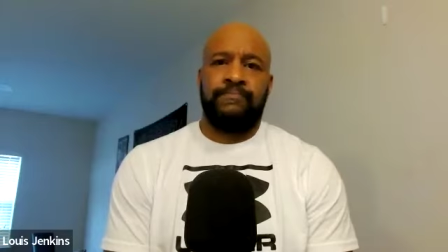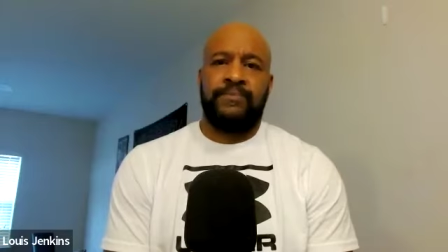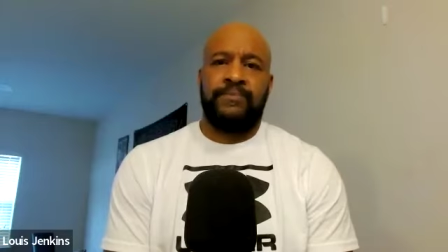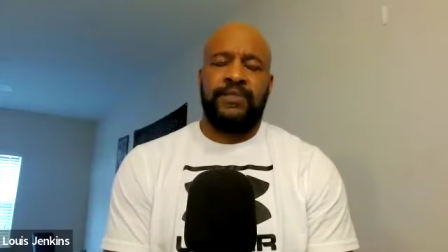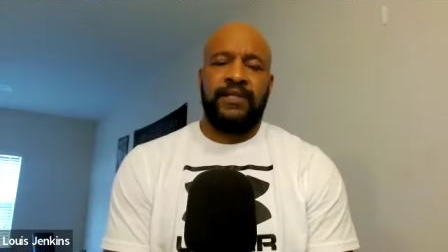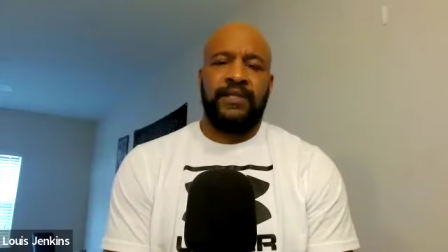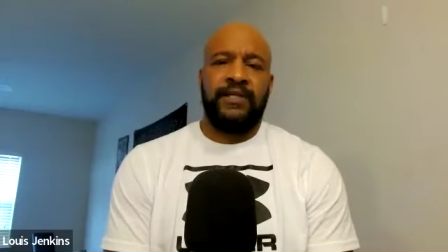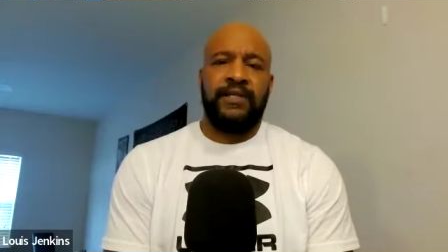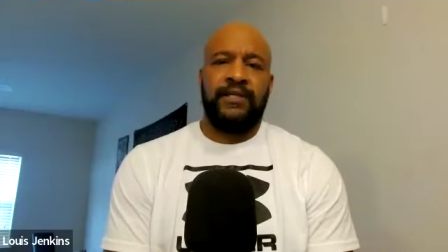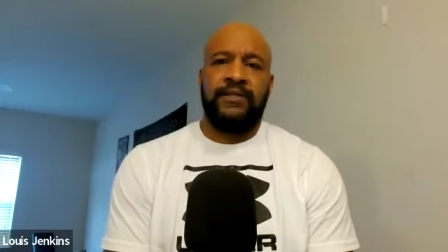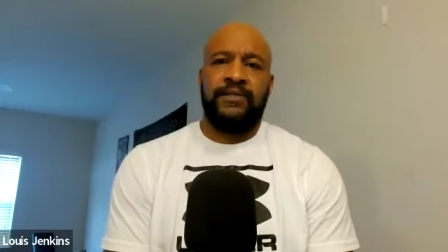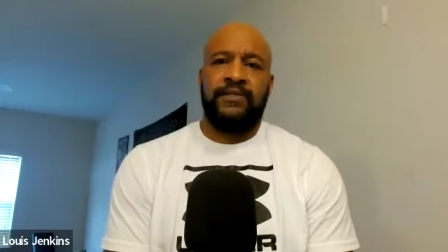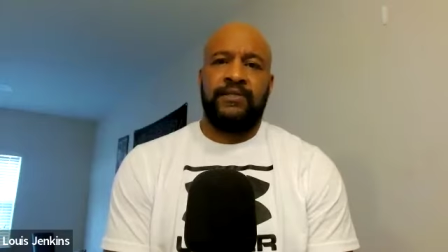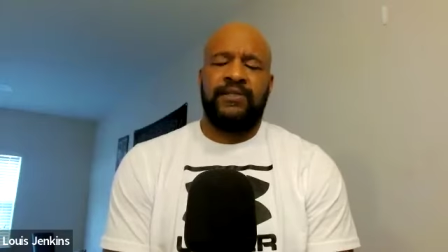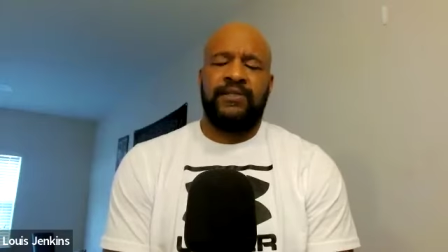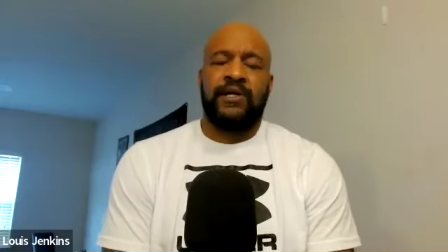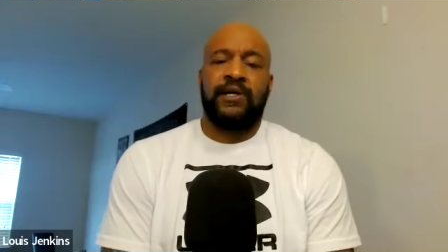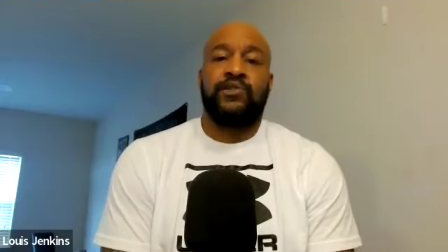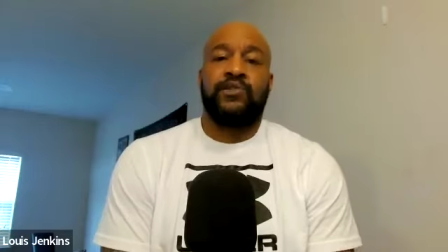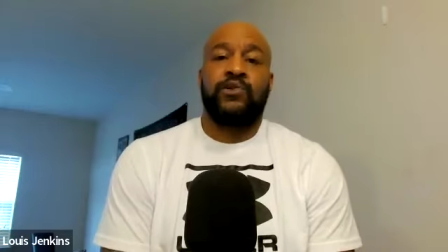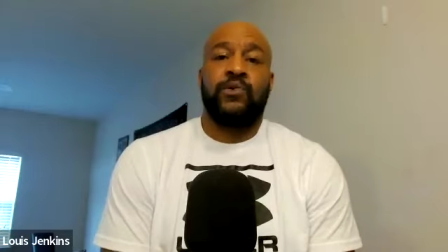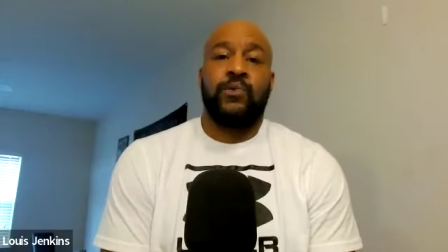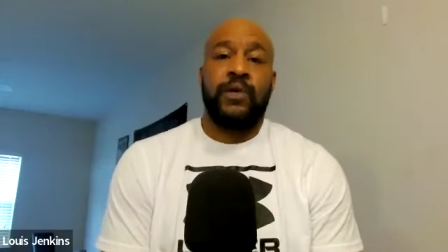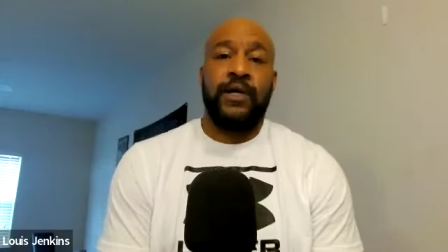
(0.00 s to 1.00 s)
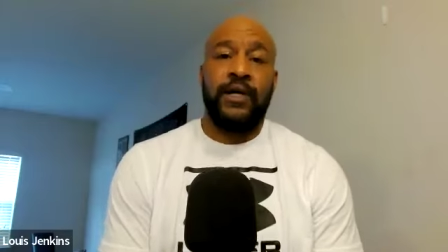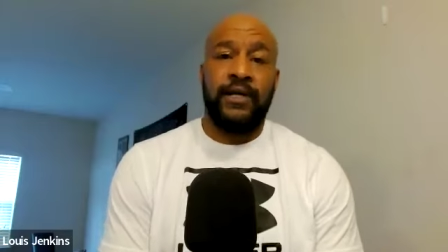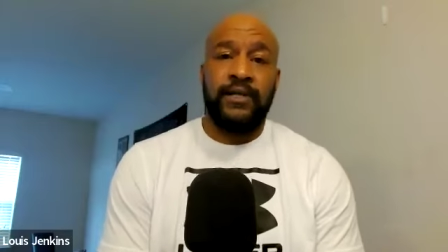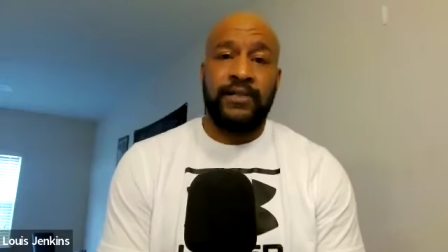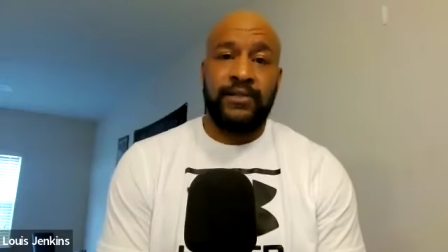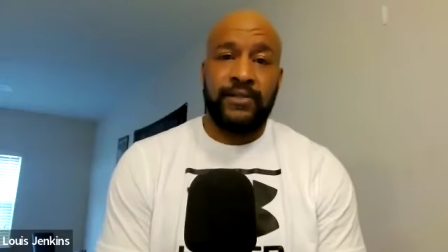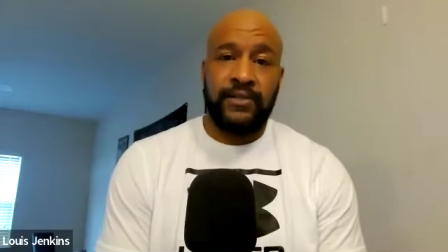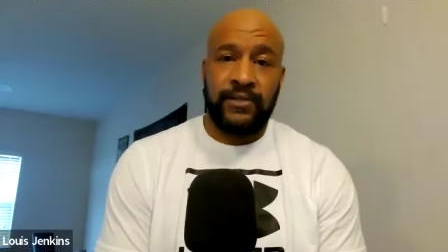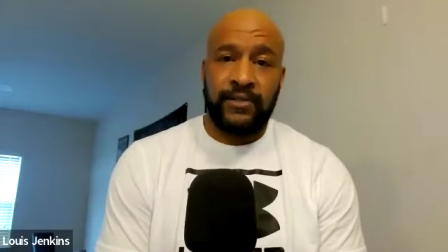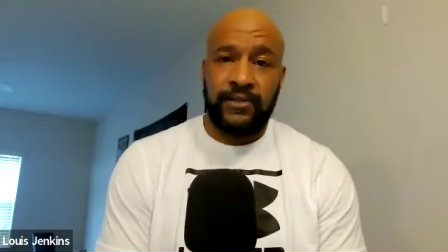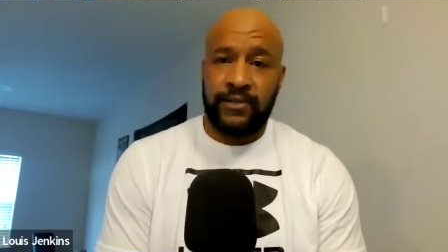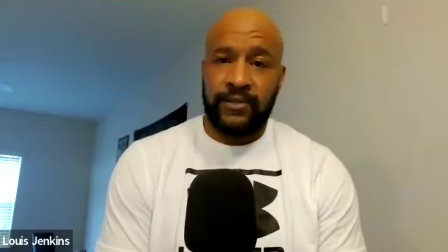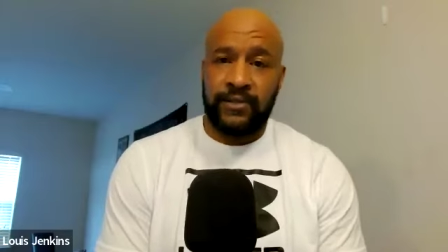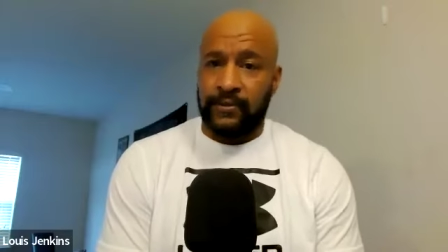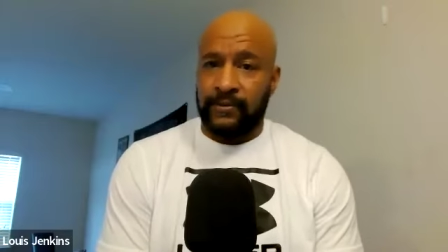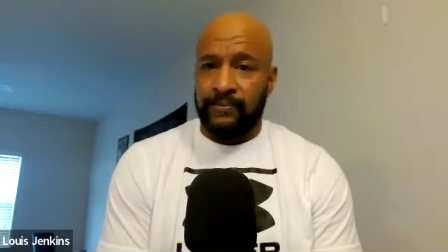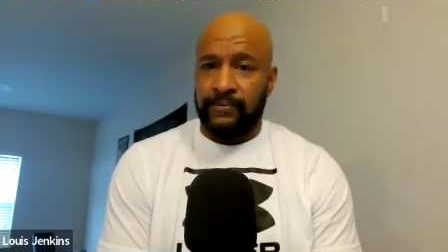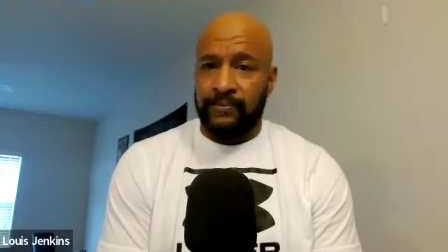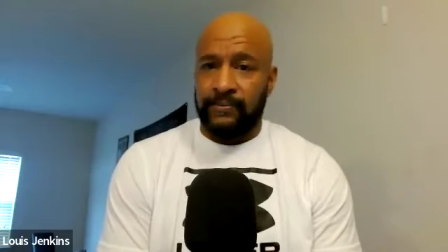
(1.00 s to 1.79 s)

the sexual ages.